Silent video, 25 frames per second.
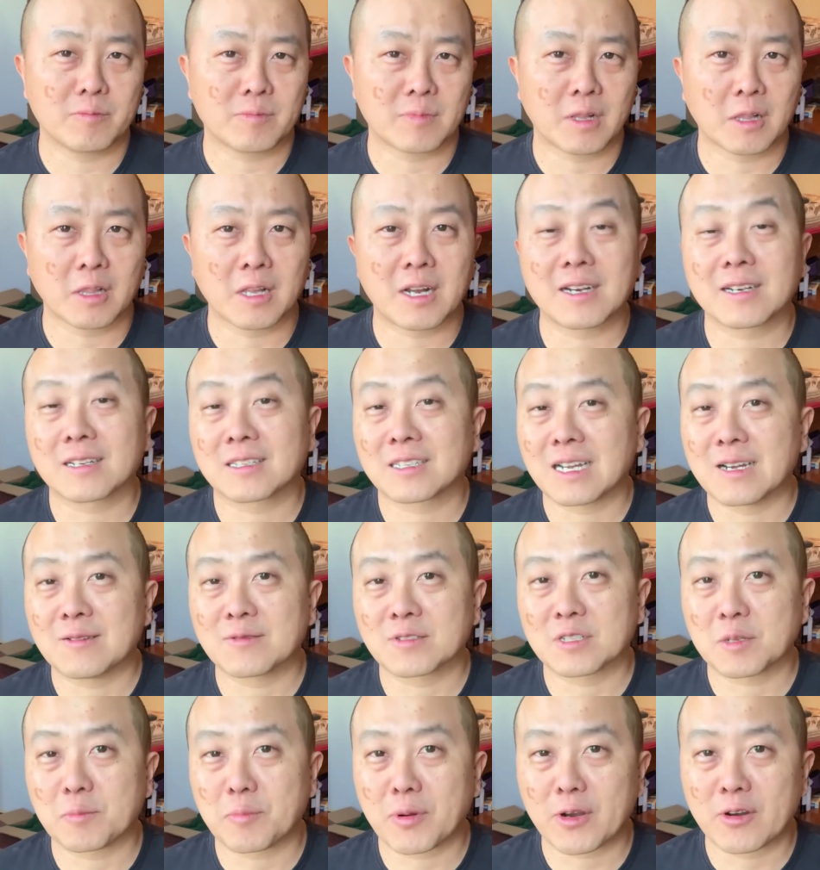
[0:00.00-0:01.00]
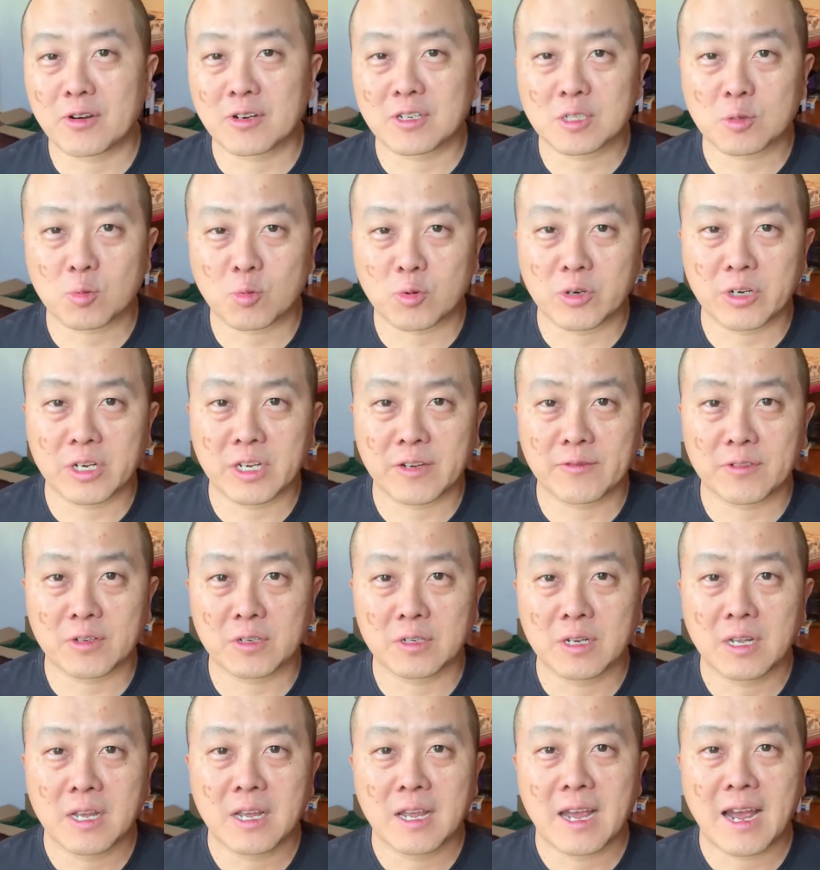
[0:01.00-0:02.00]
A lot of times the parents weren't
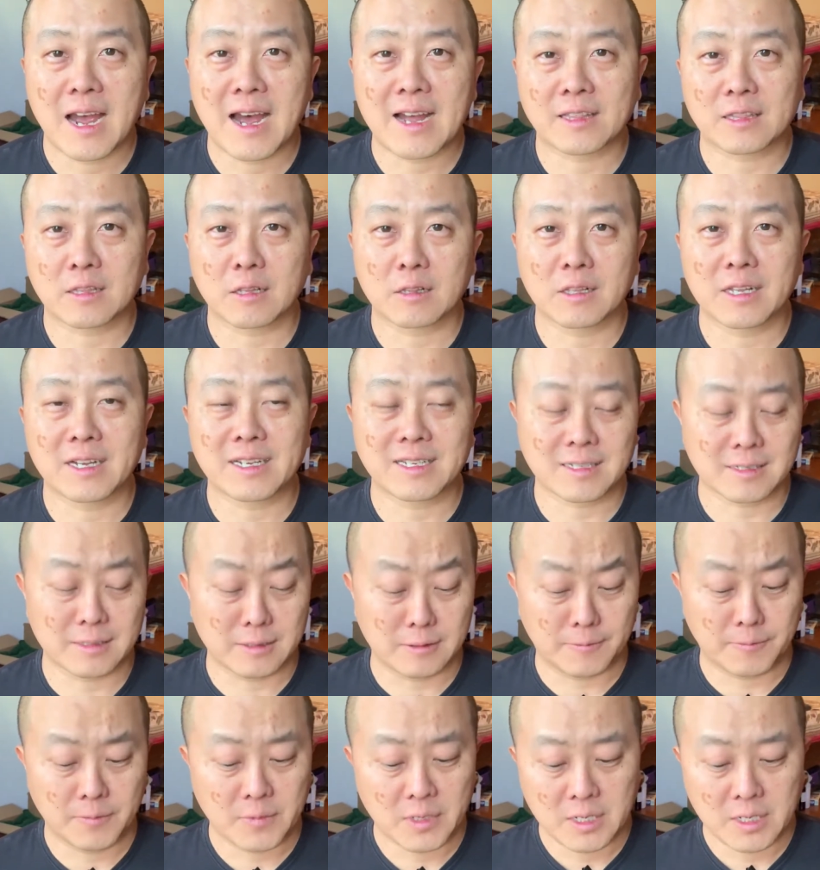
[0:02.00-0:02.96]
even at the lesson.